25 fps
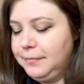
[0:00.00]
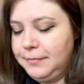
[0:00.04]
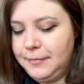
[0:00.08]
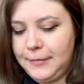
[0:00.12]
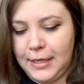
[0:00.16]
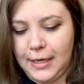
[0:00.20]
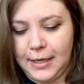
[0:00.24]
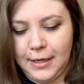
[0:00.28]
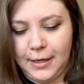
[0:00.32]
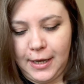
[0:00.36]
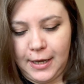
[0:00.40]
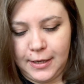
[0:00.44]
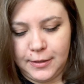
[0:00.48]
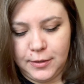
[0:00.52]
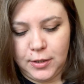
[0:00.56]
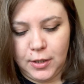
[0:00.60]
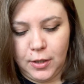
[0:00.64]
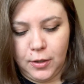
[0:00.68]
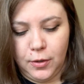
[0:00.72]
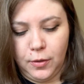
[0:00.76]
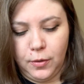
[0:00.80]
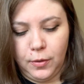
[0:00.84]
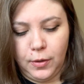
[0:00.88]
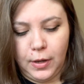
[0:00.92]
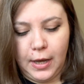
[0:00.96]
Okay,
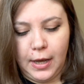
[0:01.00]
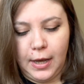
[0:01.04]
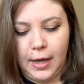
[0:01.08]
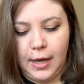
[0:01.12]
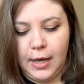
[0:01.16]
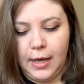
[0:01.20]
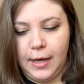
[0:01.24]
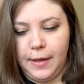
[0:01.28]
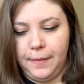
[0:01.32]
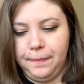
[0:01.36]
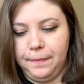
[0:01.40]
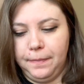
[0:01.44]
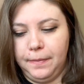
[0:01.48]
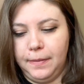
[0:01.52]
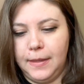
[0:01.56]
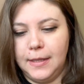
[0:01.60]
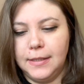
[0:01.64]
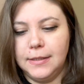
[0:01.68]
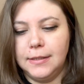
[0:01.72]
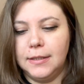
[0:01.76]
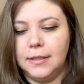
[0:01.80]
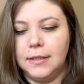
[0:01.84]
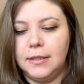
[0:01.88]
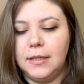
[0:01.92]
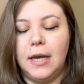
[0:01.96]
so
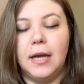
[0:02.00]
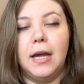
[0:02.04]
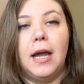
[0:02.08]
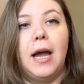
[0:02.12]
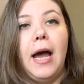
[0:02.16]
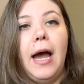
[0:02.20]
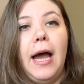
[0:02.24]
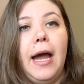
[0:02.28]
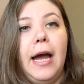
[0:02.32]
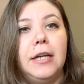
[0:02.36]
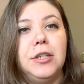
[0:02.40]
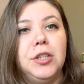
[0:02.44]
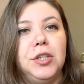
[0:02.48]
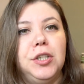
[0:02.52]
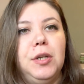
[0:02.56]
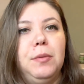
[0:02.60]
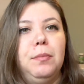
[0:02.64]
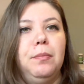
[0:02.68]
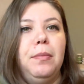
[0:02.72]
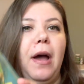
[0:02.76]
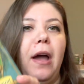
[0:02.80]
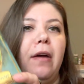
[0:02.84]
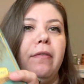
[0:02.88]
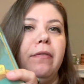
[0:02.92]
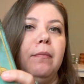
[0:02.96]
this is a deck I actually didn't
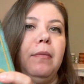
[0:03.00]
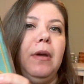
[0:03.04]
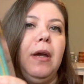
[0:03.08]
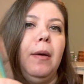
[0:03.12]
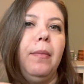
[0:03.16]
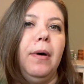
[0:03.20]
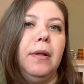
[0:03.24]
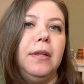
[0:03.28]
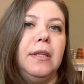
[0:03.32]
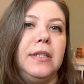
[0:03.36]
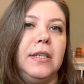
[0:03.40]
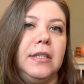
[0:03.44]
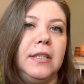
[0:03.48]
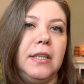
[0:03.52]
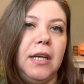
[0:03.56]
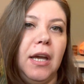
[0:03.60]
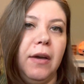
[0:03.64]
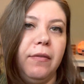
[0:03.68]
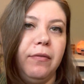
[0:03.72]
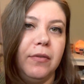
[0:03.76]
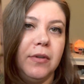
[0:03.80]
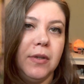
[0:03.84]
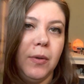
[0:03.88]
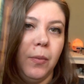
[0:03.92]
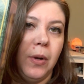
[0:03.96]
buy for me. I bought this as a
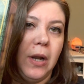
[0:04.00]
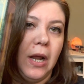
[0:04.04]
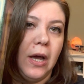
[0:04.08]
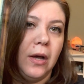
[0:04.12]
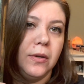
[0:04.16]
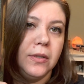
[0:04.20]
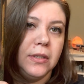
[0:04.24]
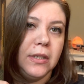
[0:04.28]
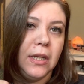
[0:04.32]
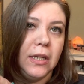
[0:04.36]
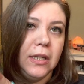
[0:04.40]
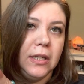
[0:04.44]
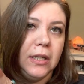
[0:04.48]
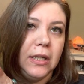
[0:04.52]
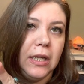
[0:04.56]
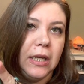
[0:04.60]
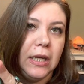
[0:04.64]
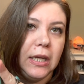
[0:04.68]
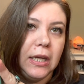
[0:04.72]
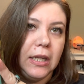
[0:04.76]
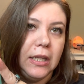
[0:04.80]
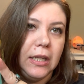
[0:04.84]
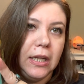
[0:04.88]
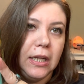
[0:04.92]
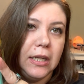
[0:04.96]
gift for someone else, and
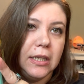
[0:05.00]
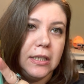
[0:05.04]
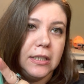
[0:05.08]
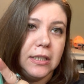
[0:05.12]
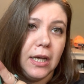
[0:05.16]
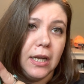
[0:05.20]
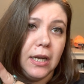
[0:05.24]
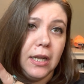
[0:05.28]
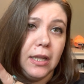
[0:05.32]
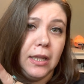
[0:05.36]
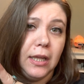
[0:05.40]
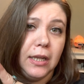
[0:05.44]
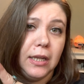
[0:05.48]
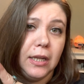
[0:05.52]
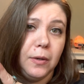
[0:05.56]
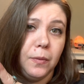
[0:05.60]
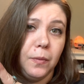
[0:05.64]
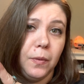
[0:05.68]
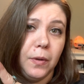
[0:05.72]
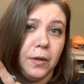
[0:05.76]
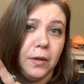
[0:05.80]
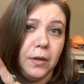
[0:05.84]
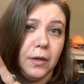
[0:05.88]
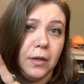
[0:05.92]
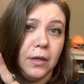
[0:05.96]
then they decided they didn't
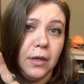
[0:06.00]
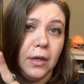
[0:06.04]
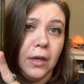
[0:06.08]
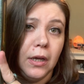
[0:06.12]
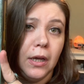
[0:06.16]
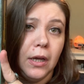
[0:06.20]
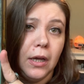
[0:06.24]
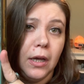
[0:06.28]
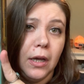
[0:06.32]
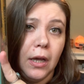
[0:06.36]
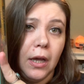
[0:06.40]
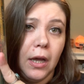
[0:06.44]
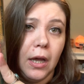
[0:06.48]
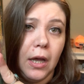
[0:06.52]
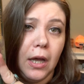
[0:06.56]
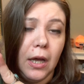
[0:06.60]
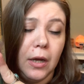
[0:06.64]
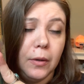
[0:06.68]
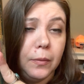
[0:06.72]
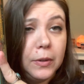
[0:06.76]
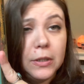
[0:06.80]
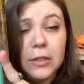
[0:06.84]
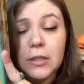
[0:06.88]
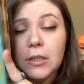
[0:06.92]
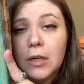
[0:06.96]
want to
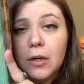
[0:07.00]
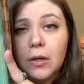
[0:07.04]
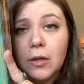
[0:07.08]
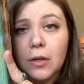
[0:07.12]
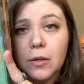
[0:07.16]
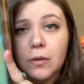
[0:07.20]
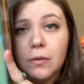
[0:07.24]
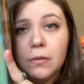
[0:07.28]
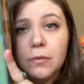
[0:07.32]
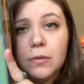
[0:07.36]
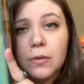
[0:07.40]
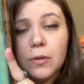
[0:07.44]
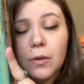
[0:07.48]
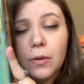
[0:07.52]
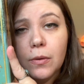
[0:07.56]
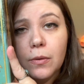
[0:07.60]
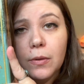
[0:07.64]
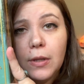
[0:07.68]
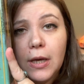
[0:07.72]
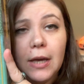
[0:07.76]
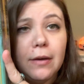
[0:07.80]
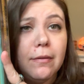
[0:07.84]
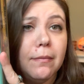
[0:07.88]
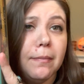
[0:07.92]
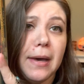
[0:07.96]
read tarot, so
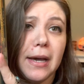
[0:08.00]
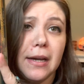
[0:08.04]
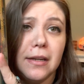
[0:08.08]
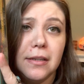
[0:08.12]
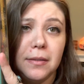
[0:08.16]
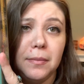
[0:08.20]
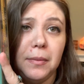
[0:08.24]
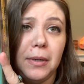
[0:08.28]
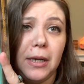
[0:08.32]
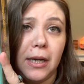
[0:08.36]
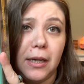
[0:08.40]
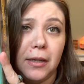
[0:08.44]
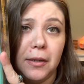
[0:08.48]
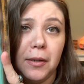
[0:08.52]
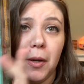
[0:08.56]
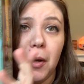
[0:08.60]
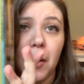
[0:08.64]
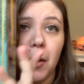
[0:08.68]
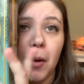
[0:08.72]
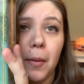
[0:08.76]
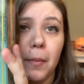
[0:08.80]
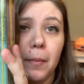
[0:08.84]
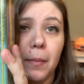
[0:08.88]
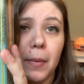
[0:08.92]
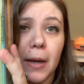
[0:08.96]
they gave it back to me.
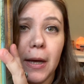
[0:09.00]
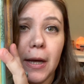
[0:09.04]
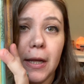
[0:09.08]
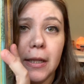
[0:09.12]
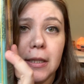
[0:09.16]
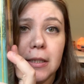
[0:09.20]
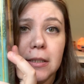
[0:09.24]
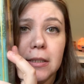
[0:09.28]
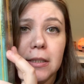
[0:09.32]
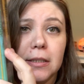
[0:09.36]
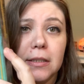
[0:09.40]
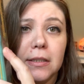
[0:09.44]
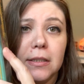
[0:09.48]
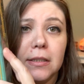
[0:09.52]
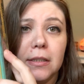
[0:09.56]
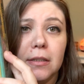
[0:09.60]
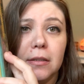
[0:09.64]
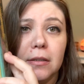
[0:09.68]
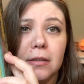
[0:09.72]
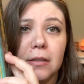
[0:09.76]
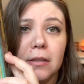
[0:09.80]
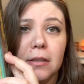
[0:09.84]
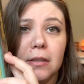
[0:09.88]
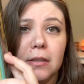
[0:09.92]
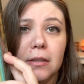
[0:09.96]
But this is
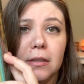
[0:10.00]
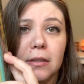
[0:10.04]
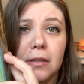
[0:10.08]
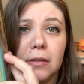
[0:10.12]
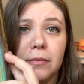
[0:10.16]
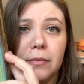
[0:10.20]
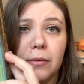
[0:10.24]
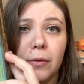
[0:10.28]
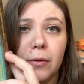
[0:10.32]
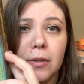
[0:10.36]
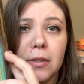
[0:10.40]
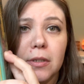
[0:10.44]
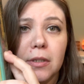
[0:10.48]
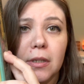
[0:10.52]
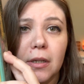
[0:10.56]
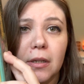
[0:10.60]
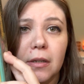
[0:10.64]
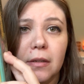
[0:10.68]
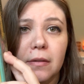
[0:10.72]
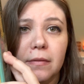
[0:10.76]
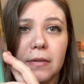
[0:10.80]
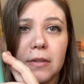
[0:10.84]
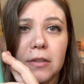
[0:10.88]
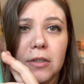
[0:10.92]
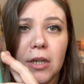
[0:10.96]
the Forest
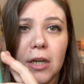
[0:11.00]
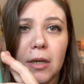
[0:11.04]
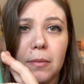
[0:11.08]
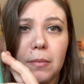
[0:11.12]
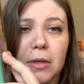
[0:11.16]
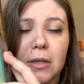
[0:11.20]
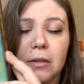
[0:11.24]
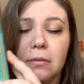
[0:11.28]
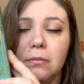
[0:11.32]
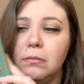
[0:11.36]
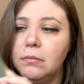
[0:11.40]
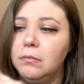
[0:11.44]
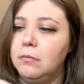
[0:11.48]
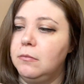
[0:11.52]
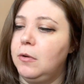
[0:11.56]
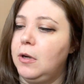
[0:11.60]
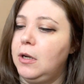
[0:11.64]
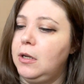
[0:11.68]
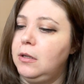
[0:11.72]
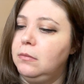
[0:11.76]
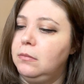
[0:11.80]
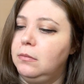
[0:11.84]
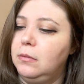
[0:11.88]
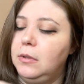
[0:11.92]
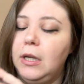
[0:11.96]
of Enchantment,
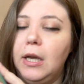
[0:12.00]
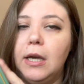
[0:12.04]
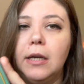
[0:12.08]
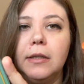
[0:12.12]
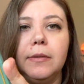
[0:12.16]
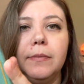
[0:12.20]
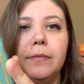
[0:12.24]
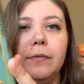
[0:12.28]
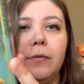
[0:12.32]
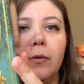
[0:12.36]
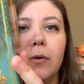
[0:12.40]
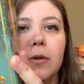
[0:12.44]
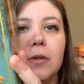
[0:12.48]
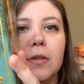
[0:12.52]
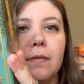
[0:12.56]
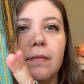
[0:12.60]
right? Yes, Forest of